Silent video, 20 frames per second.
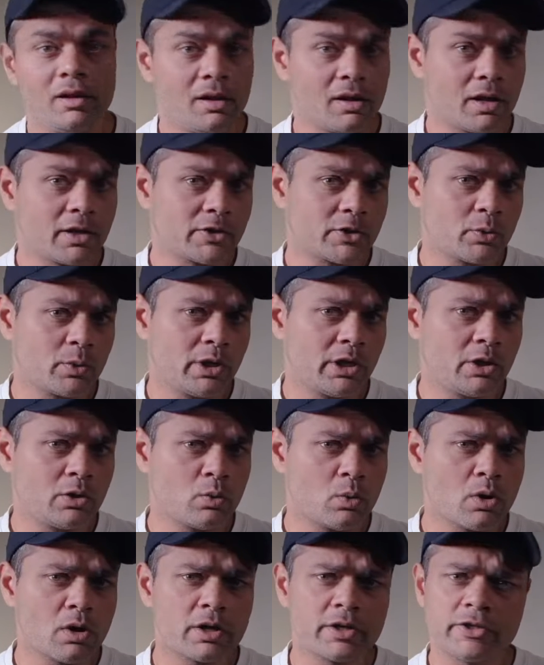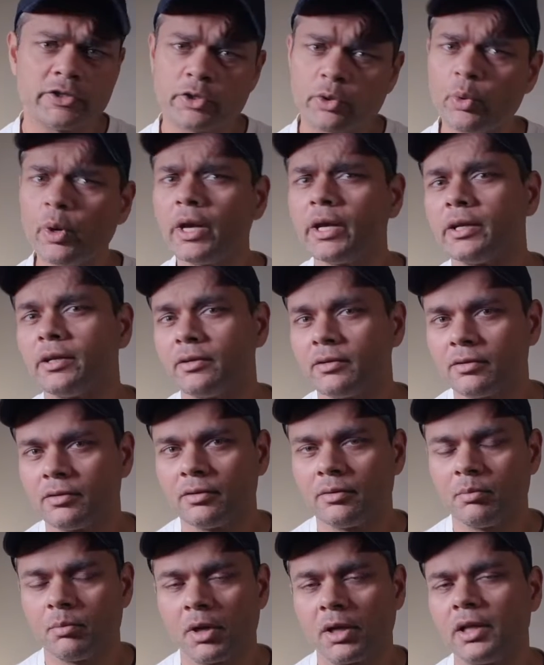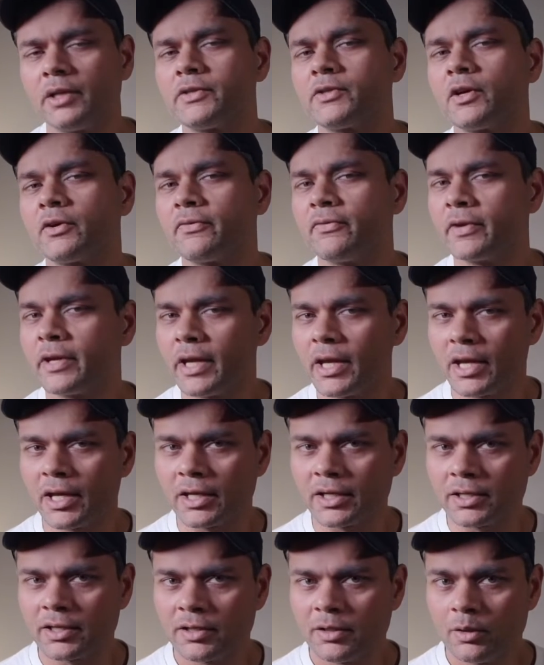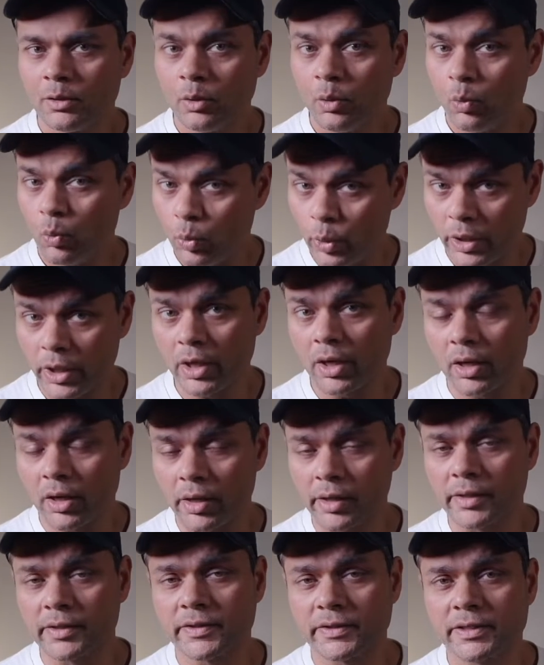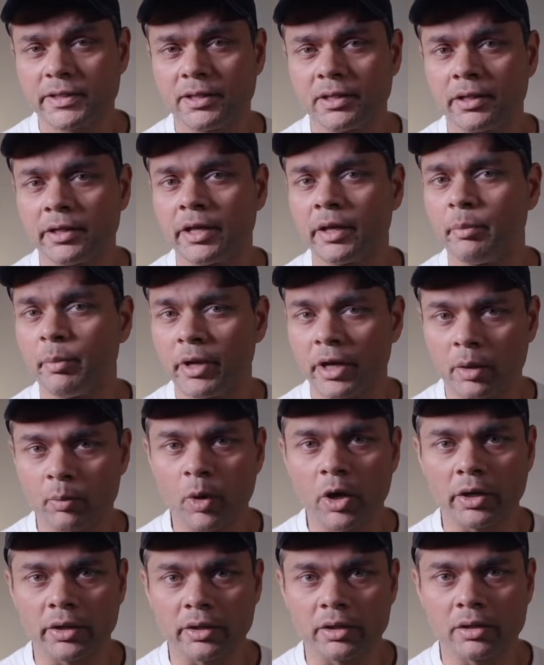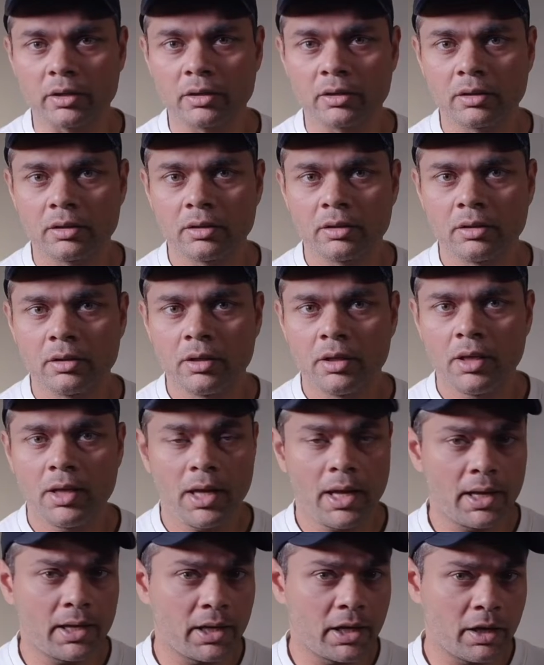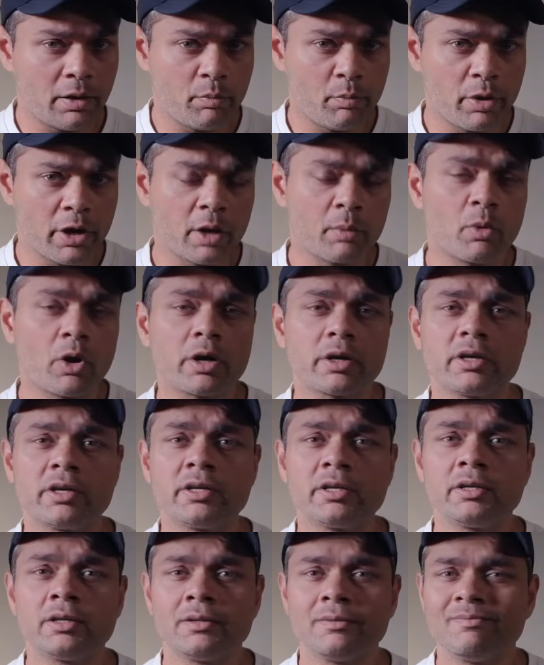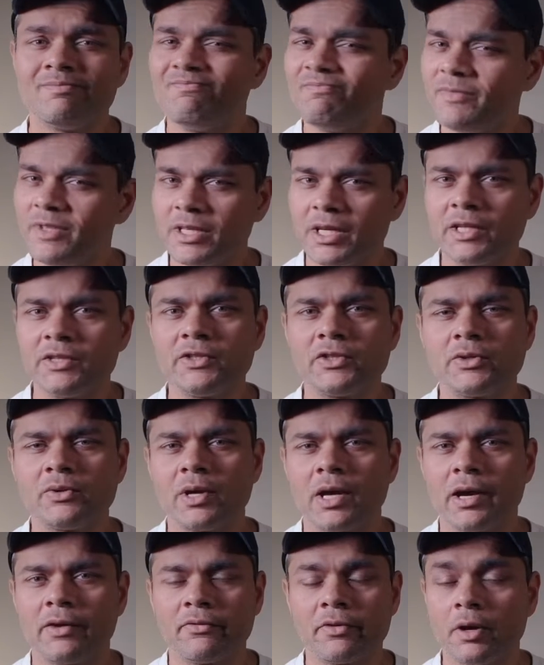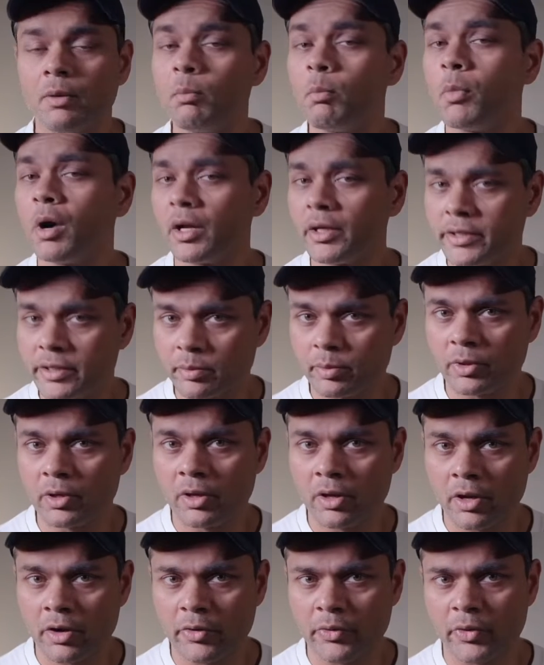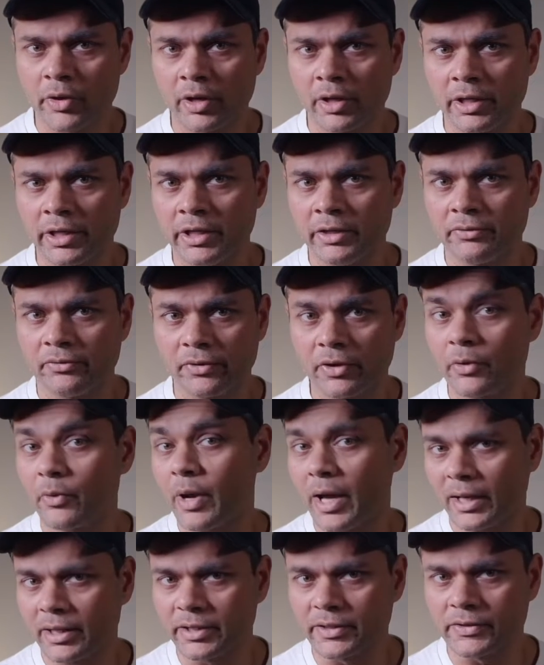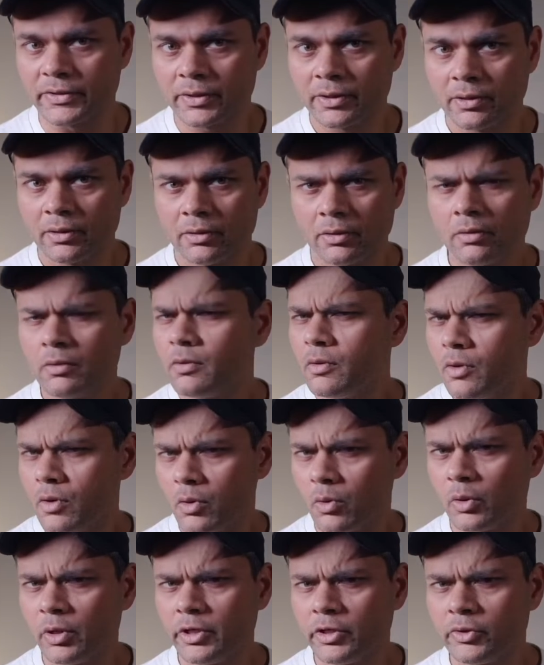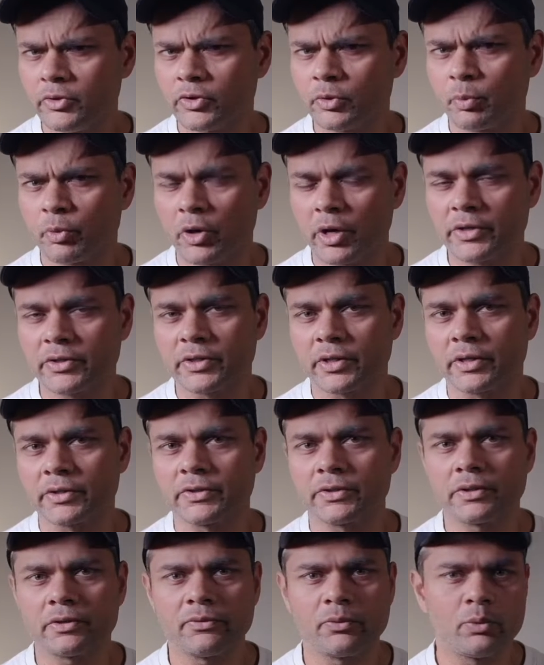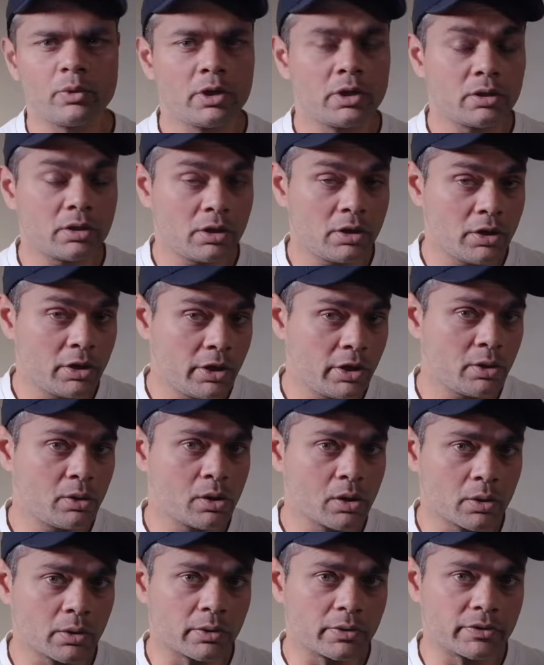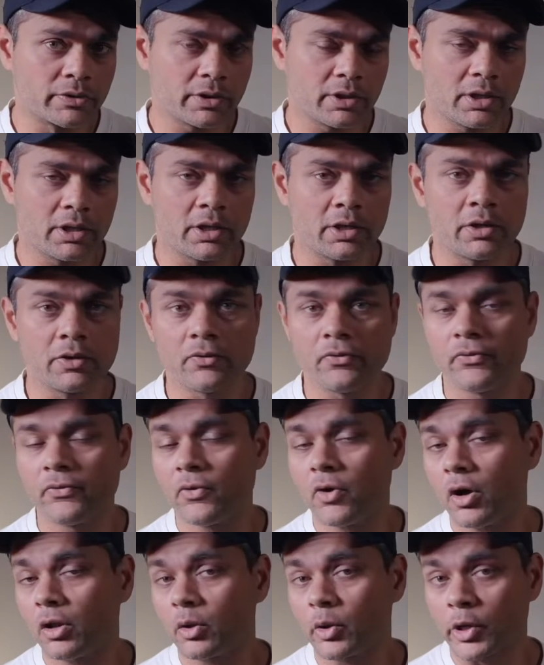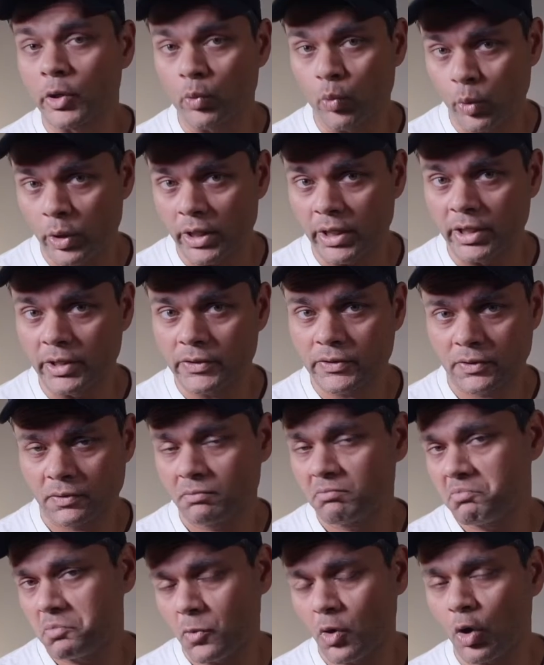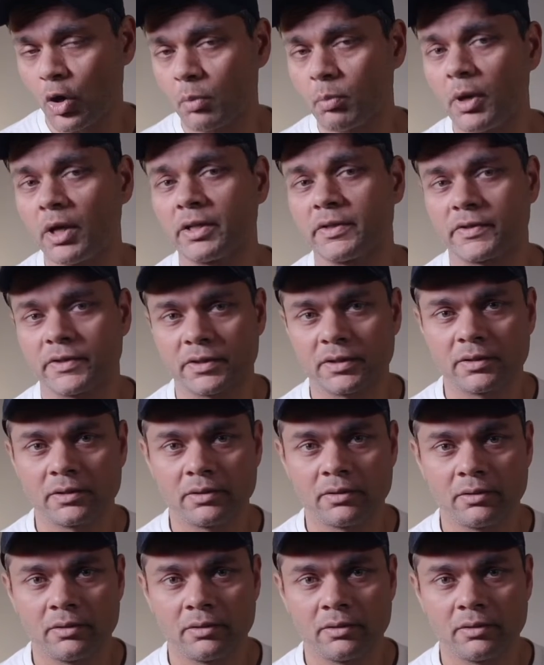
Last week was great, but let's not forget we are still in a bear market. And a bear market tends to have multiple relief rallies, only to surprise us with new lows in following weeks or months.